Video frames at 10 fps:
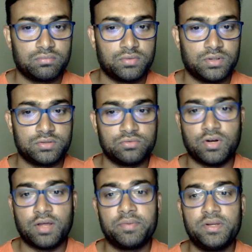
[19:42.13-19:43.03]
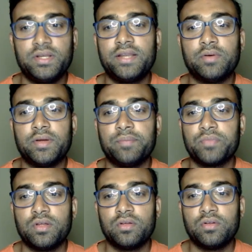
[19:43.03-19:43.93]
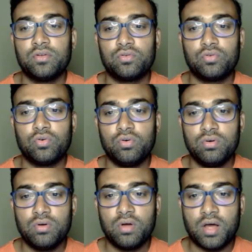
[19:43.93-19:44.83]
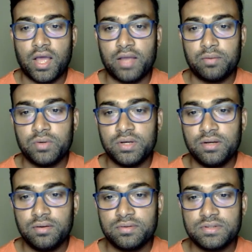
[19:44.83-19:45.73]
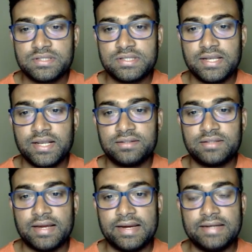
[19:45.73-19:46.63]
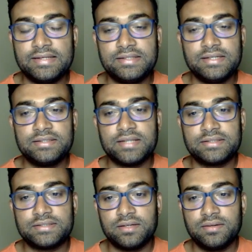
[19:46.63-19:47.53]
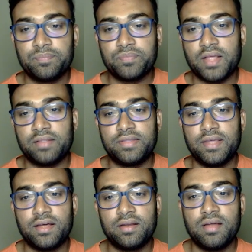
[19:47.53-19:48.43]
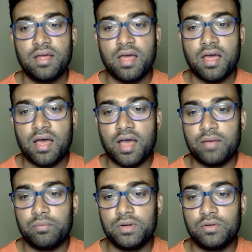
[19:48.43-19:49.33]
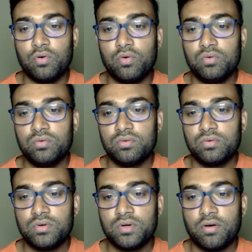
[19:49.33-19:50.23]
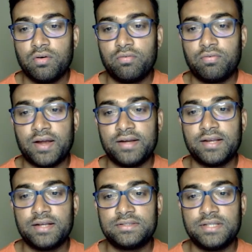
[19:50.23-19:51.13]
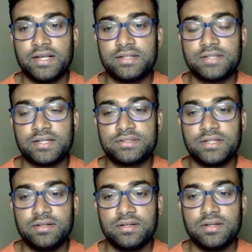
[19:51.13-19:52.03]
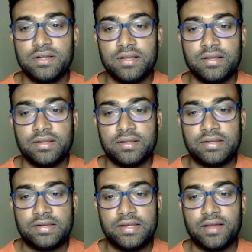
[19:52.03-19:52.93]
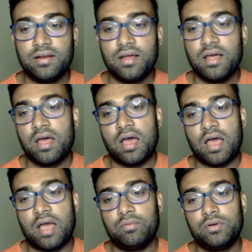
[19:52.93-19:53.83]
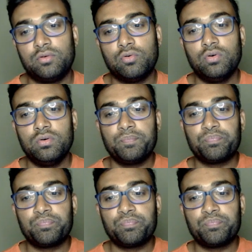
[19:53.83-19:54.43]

it's not happening anyway. So I will select the editing section, and there I will go find and select section. Here I will go